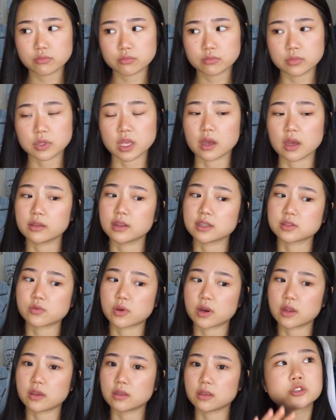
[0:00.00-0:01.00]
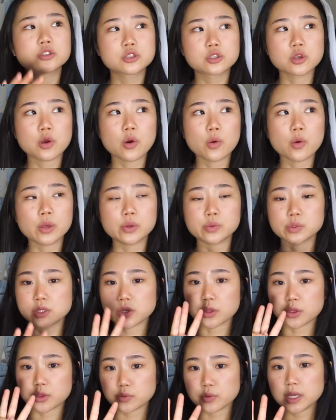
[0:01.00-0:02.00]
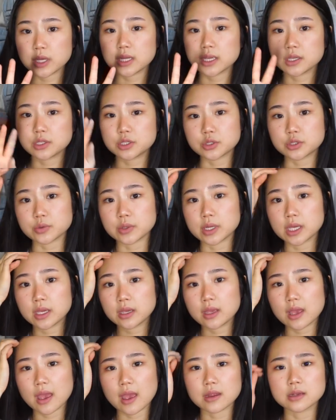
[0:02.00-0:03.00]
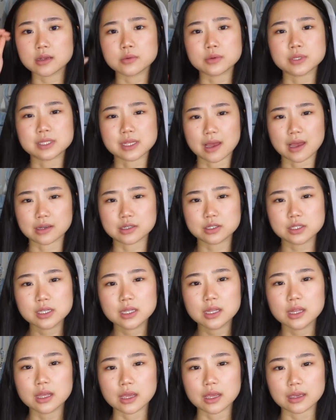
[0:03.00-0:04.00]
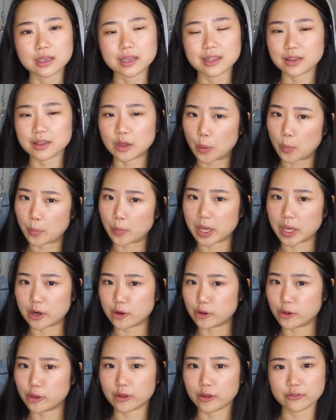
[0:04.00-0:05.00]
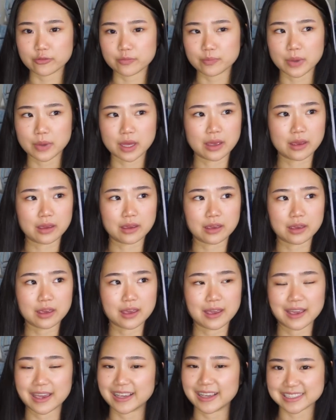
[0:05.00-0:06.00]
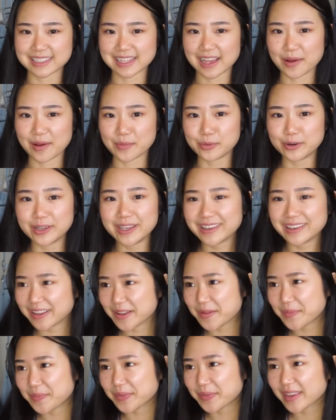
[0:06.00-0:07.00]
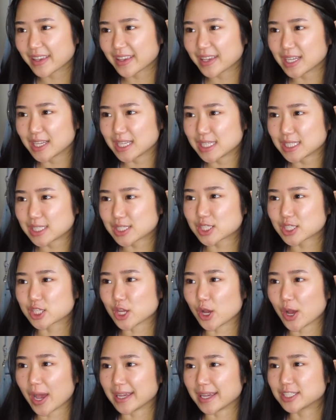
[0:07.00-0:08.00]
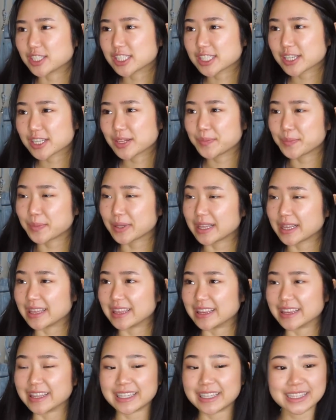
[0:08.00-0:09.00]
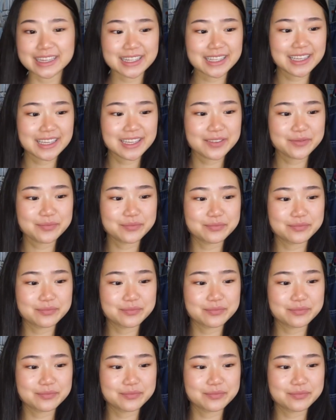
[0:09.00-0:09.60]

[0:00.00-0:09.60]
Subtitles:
Yeah, that's what I think. So it was a 3-day shooting, and it was actually like in the middle of my exam week, so I just completely